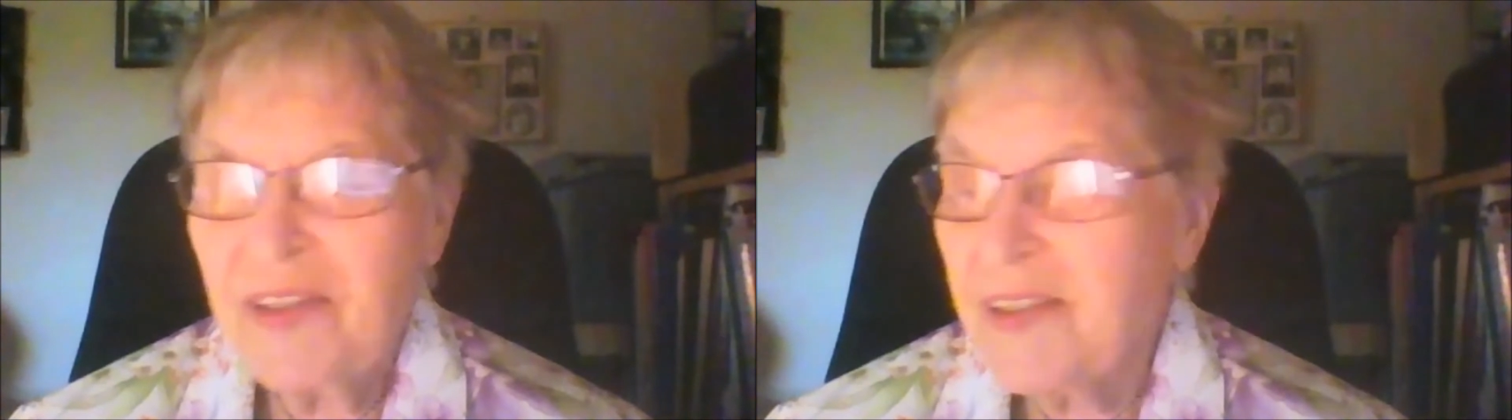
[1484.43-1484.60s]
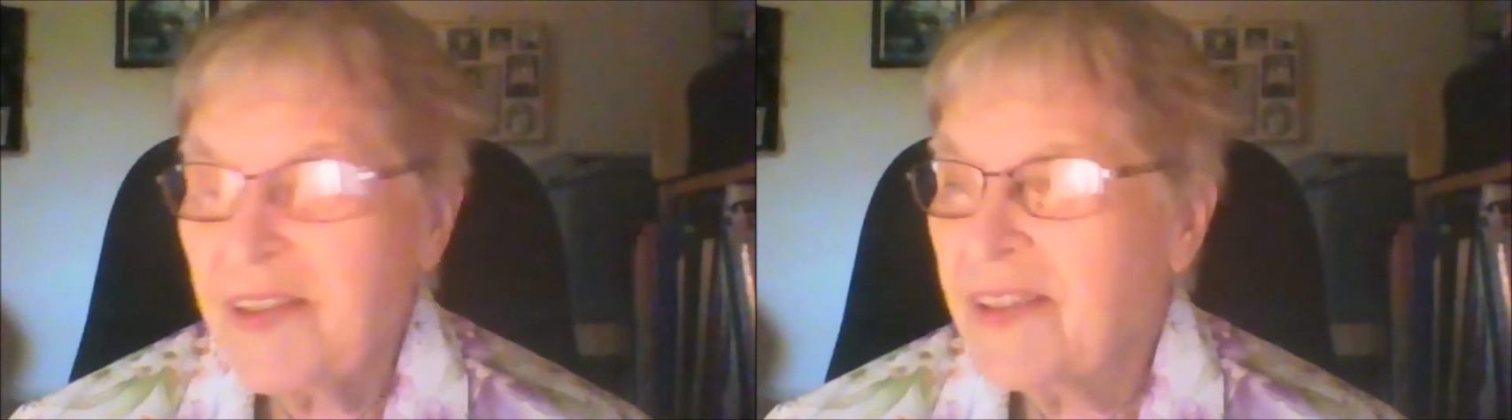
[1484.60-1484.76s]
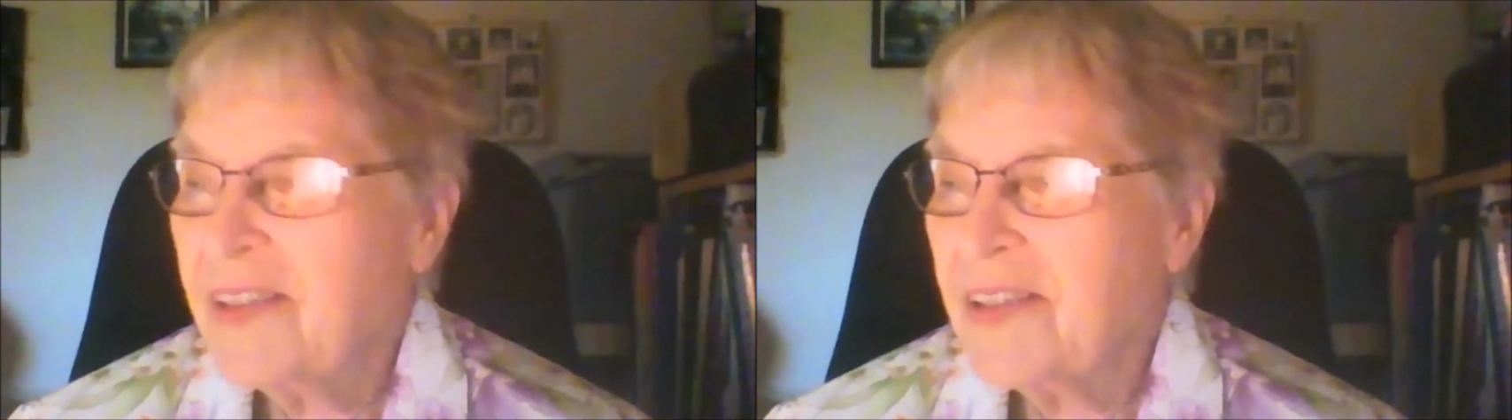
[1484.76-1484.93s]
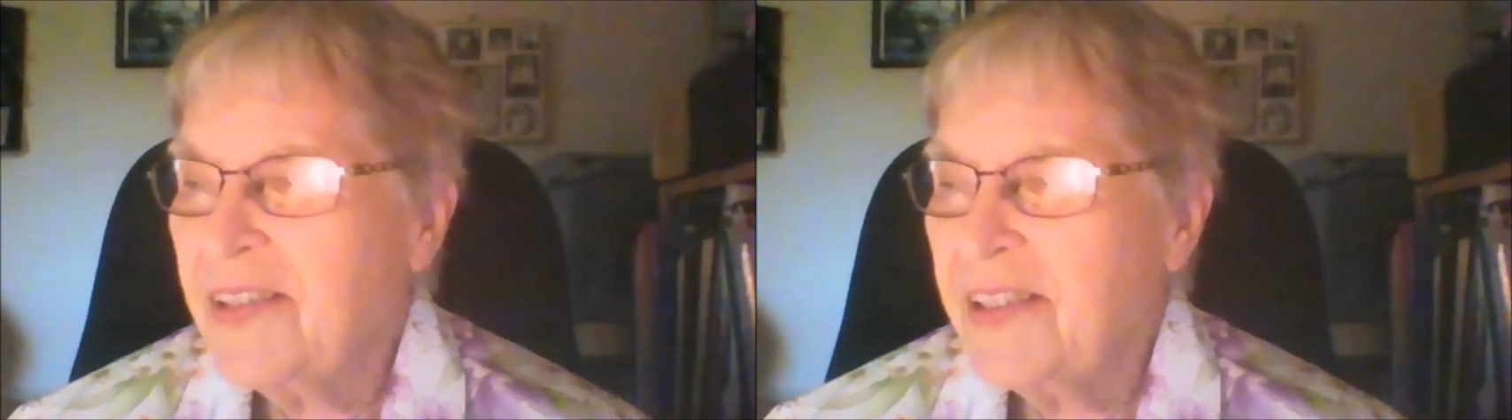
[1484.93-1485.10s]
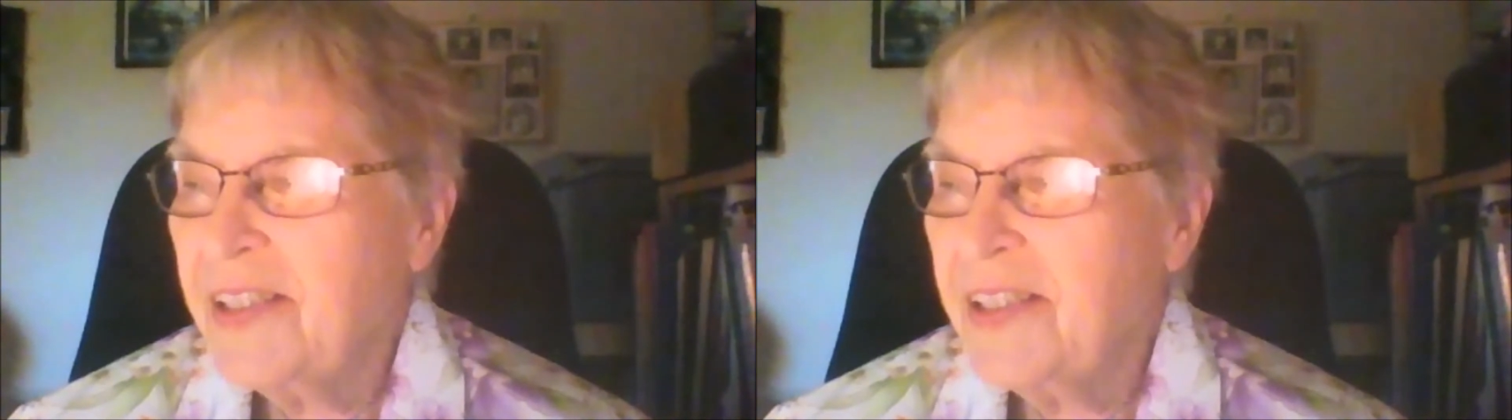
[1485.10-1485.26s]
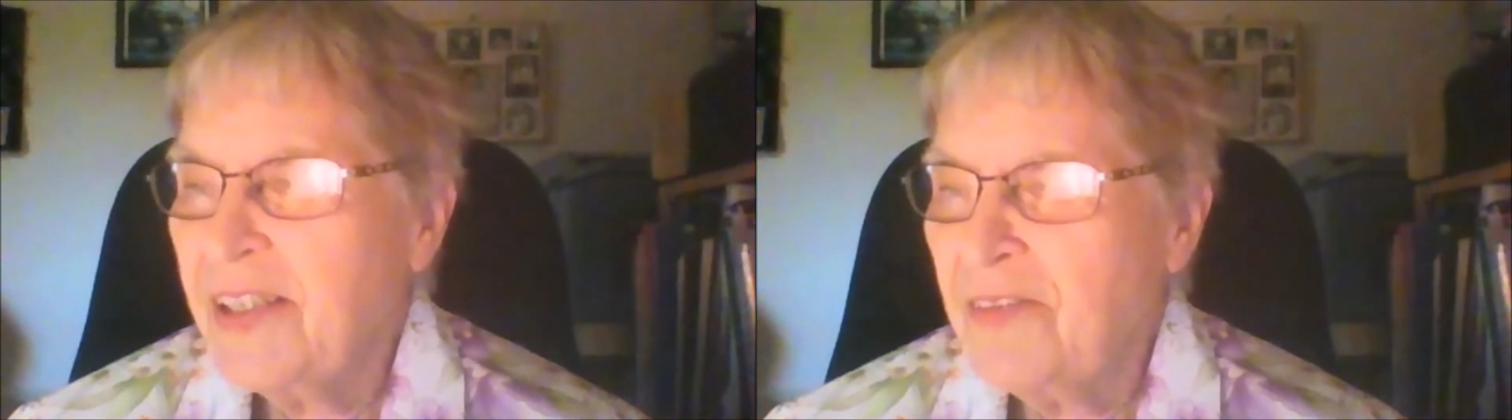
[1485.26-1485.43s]

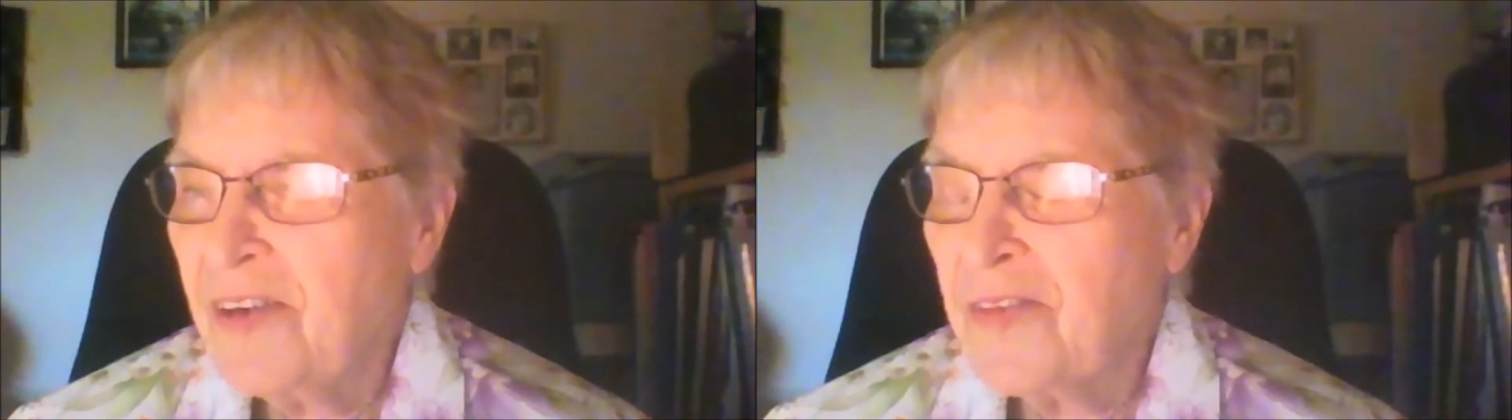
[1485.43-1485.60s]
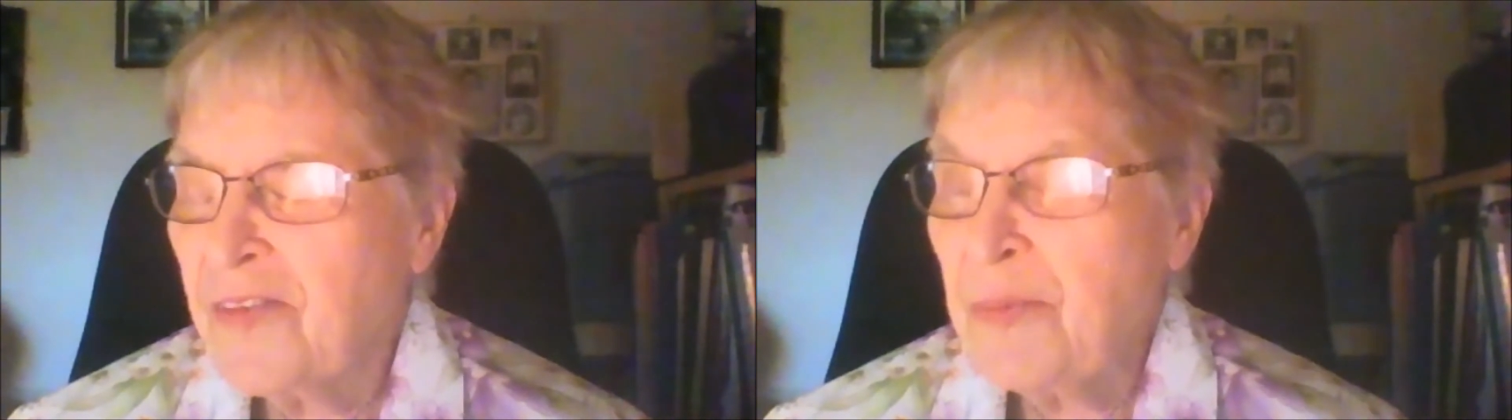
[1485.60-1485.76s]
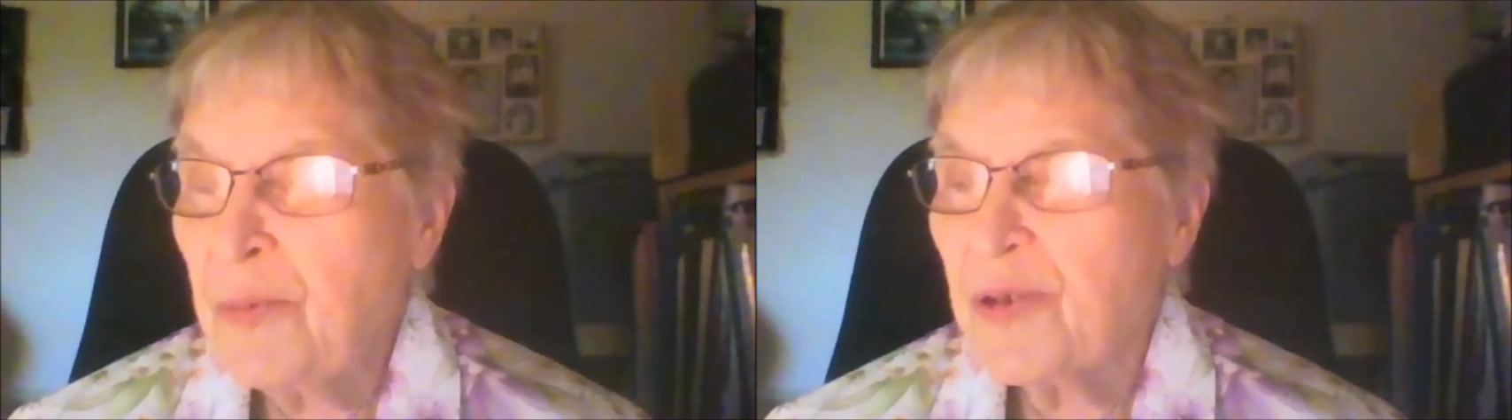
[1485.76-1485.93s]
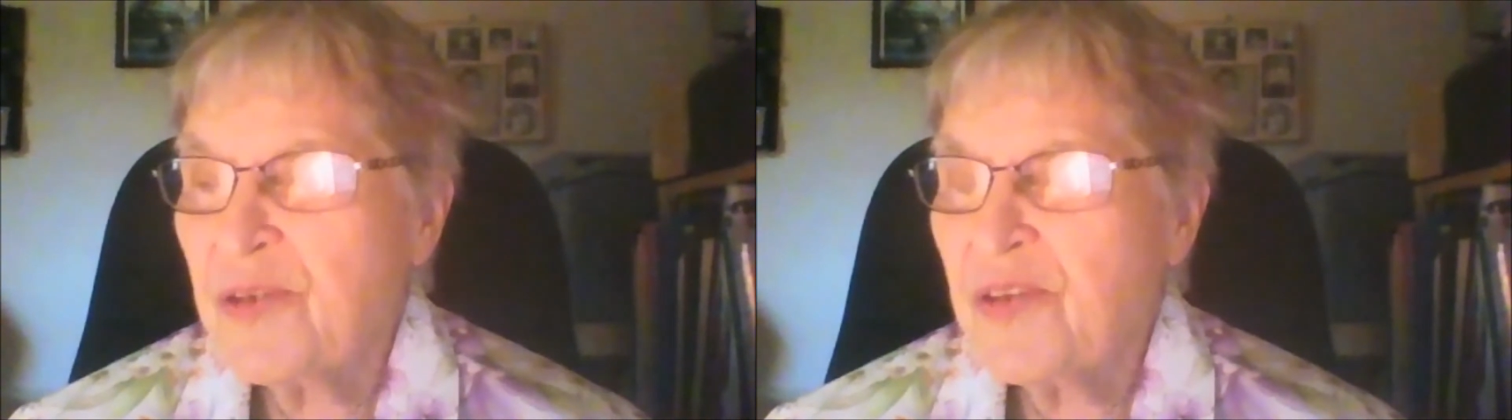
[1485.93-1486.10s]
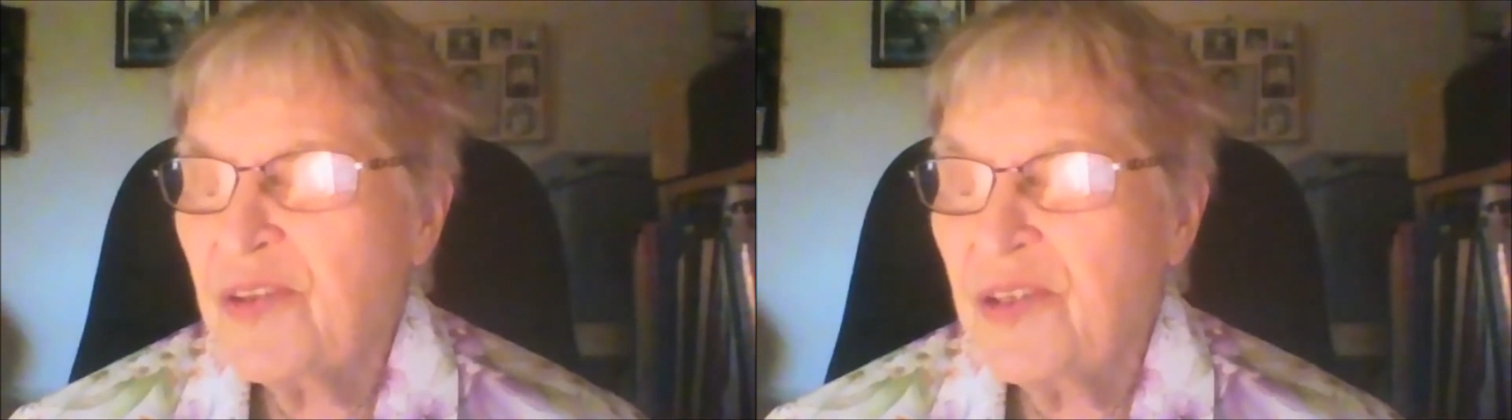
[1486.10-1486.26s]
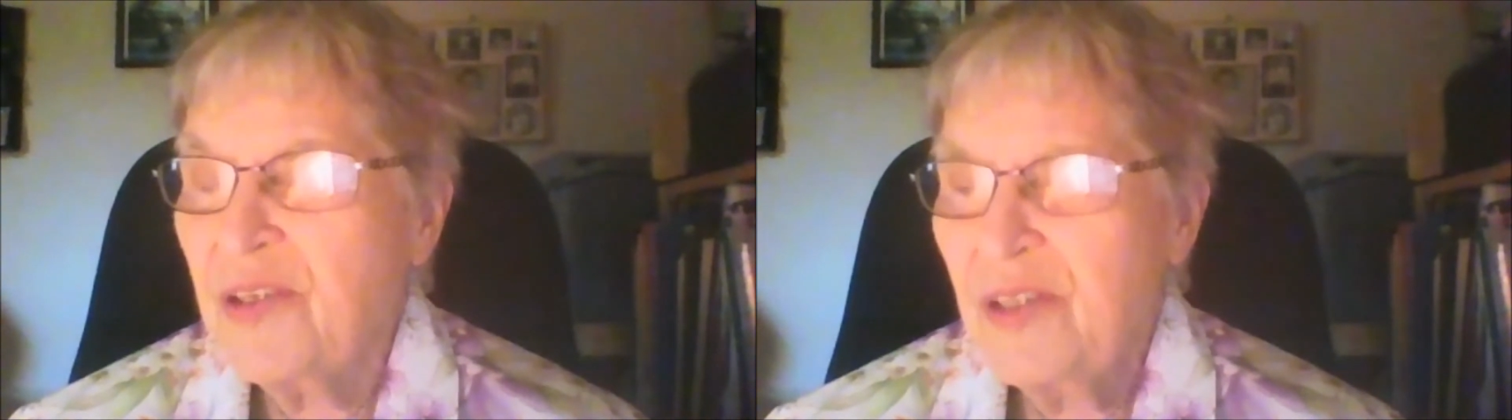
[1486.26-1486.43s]
dignity of every
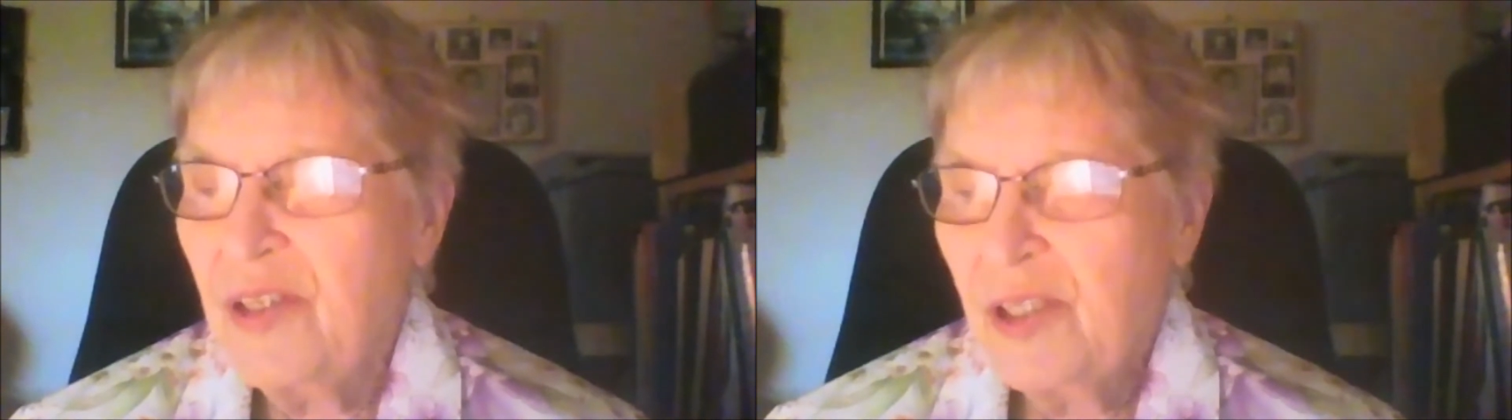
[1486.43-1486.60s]
person